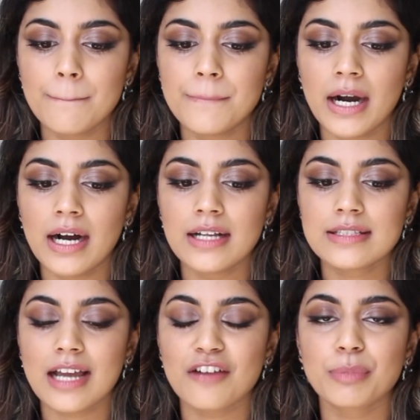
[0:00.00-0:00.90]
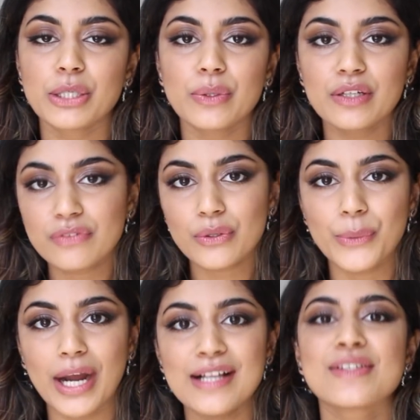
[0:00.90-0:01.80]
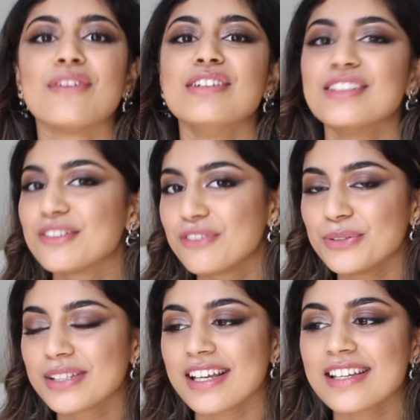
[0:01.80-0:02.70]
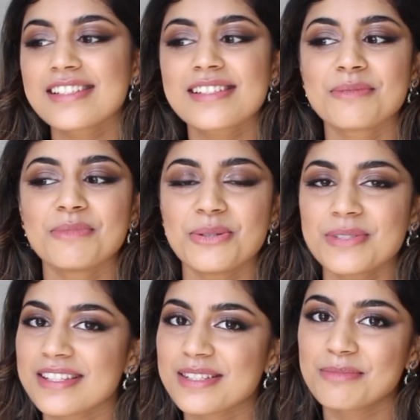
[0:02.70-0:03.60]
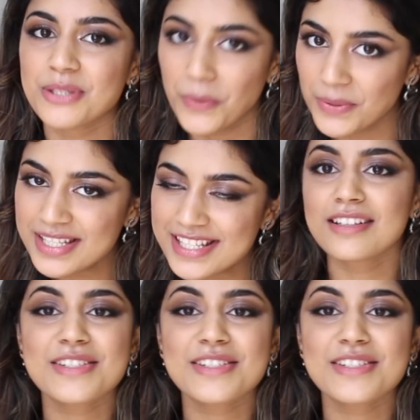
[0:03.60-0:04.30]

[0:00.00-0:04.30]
but I've been doing it for a while, so I've learned a few things, some do's and some don'ts.